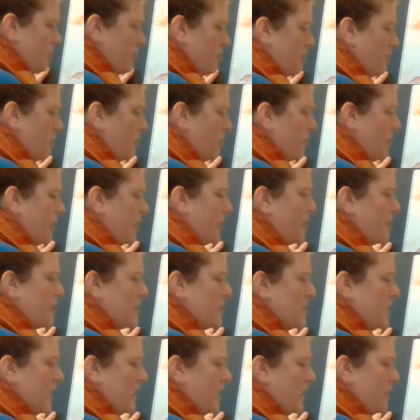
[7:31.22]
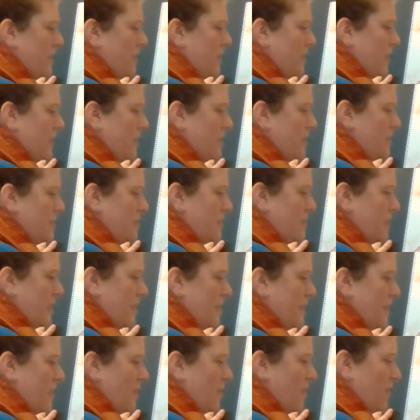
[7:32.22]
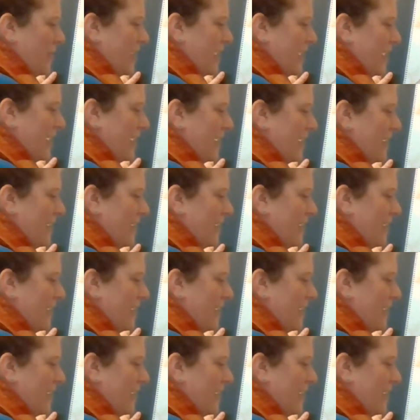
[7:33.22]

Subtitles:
show where their tail is and their wing.